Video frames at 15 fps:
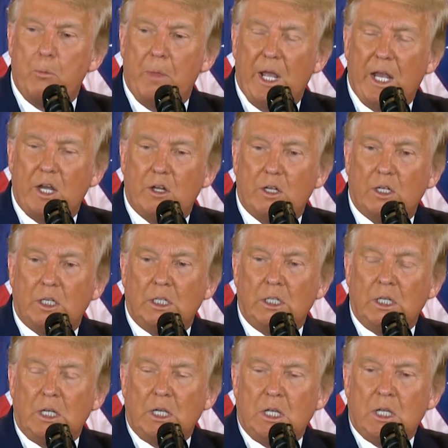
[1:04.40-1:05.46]
manner.
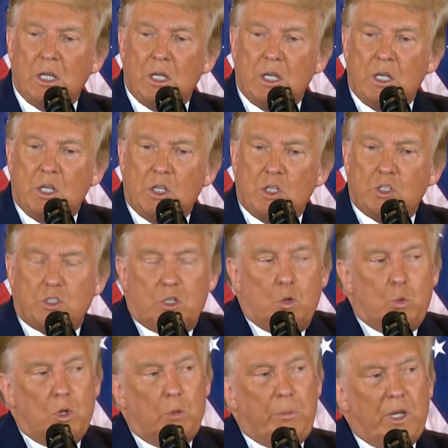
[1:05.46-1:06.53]
So
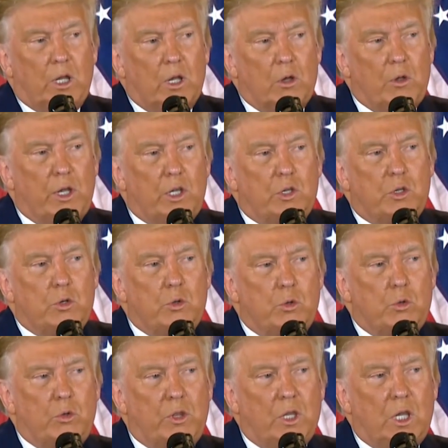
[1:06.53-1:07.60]
we'll be going
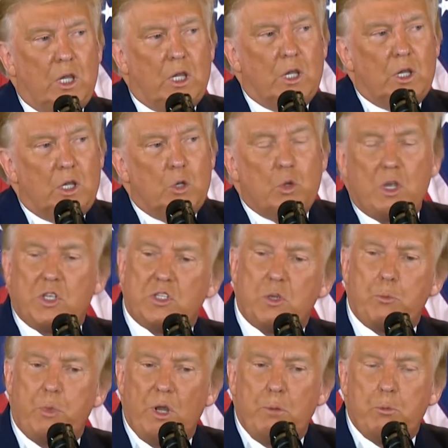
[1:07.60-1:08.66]
to the U.S.
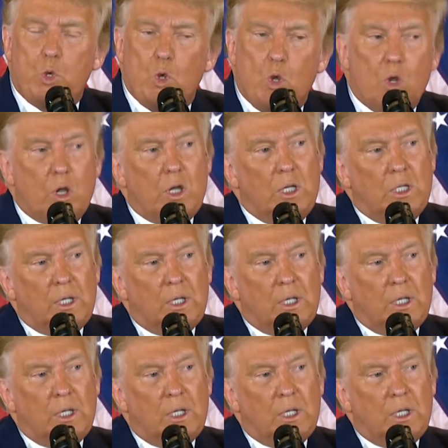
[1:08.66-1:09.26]
Supreme Court.